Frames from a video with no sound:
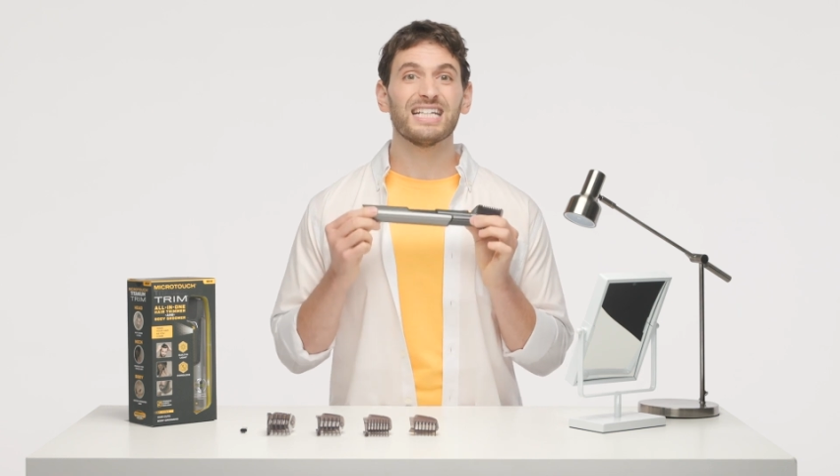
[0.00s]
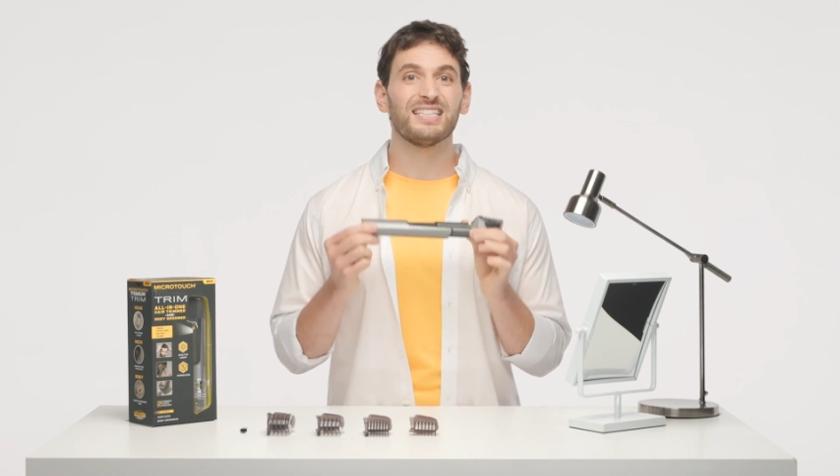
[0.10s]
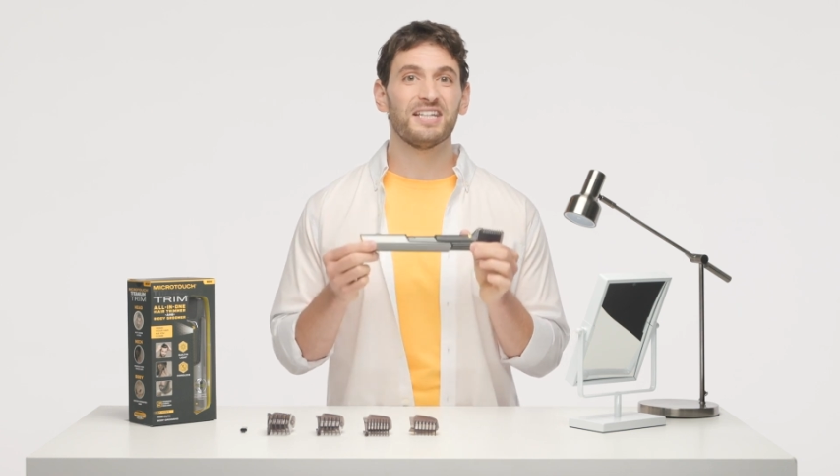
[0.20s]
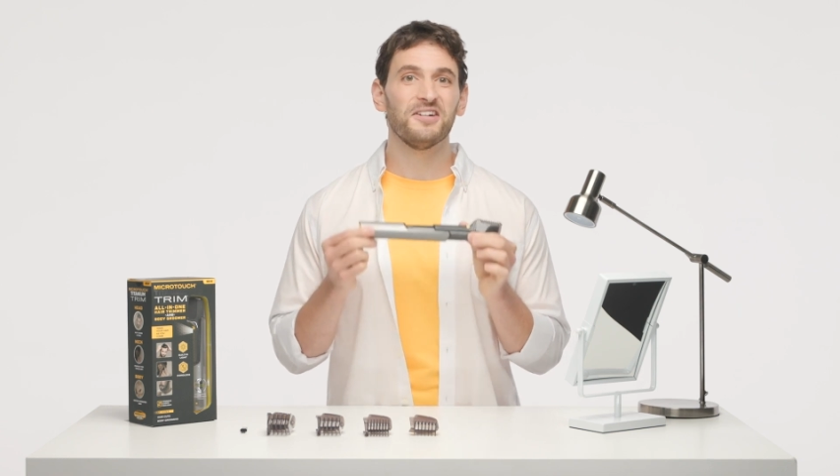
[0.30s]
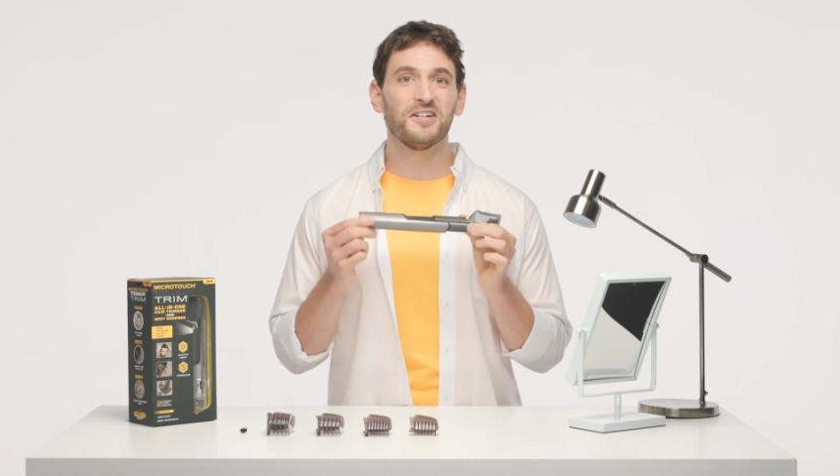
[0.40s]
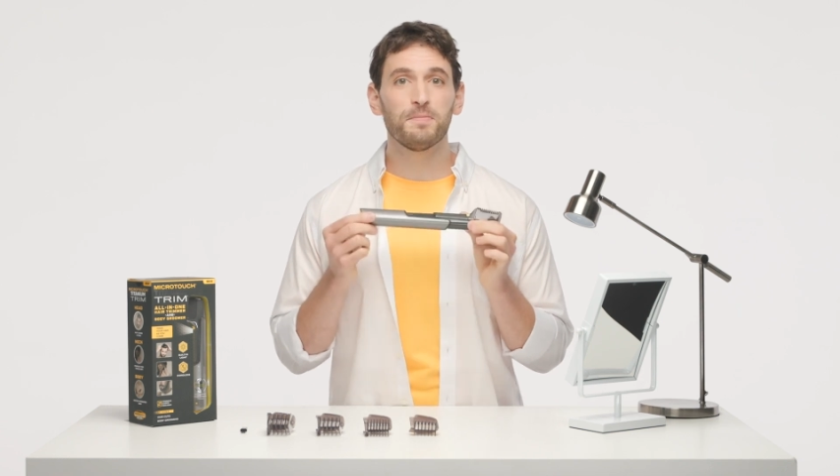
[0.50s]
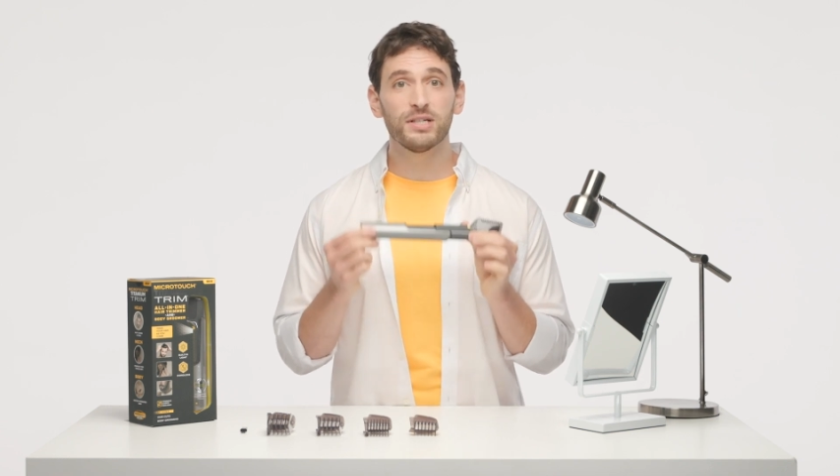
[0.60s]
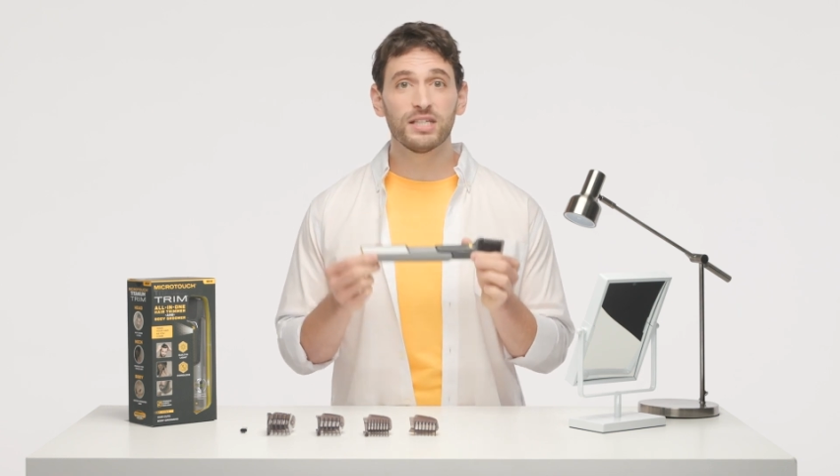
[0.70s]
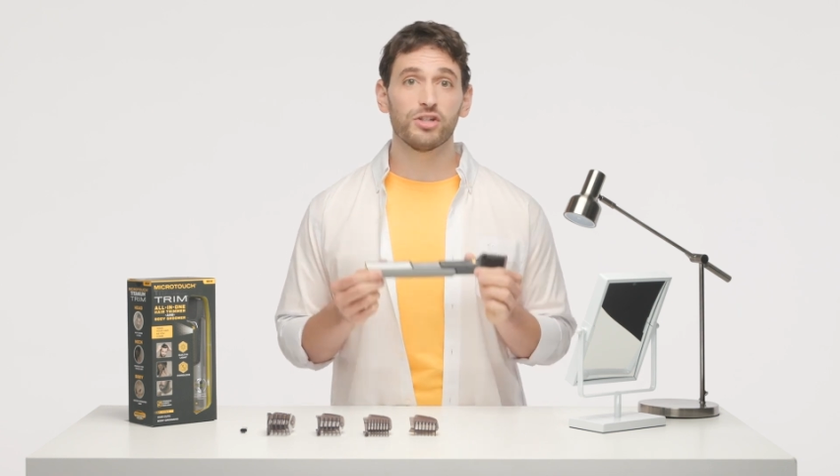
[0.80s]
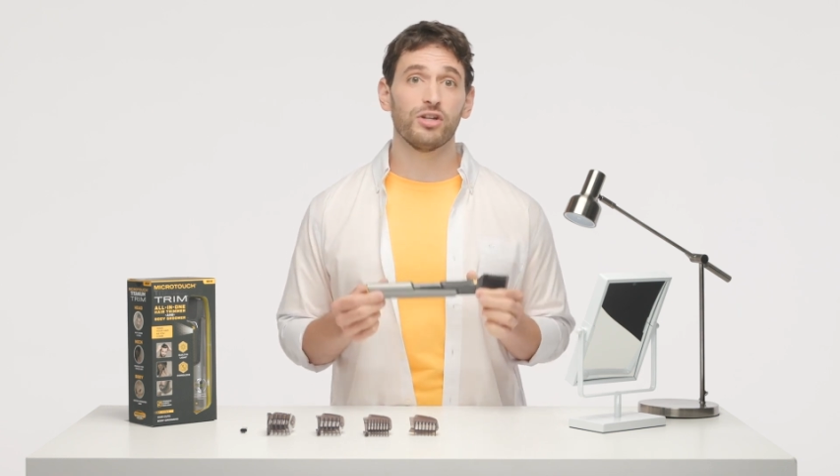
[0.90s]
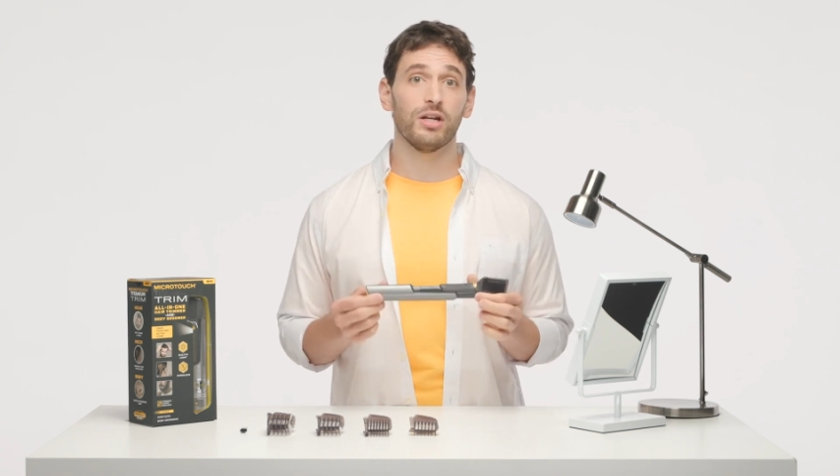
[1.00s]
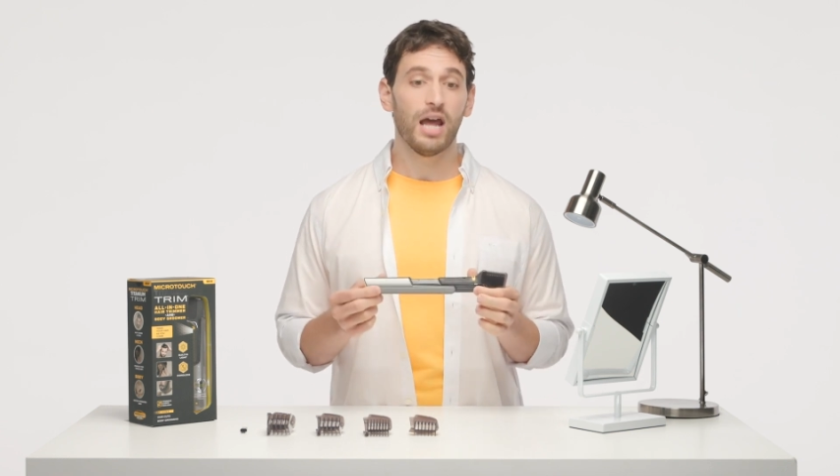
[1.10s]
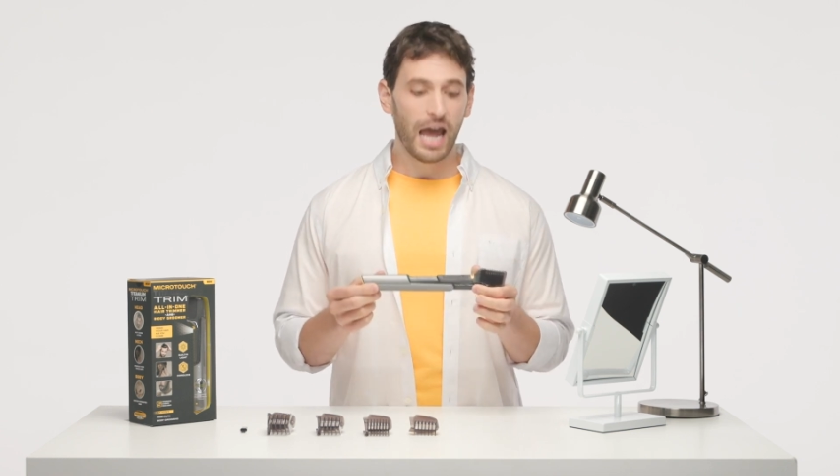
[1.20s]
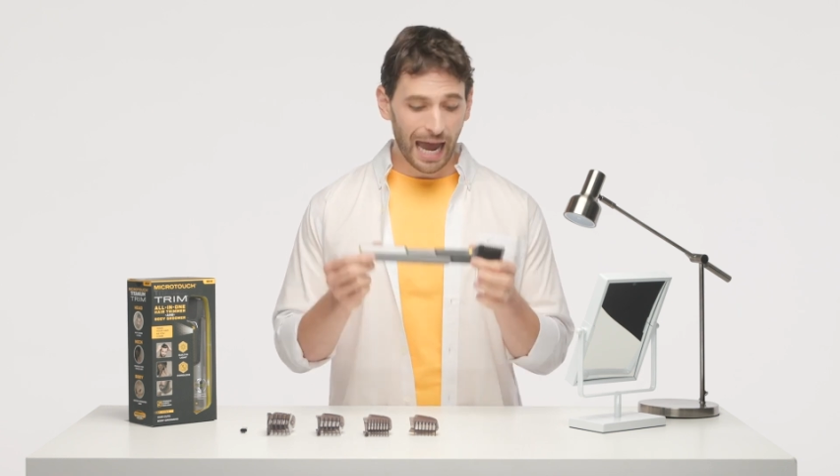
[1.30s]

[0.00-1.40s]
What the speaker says: extended position.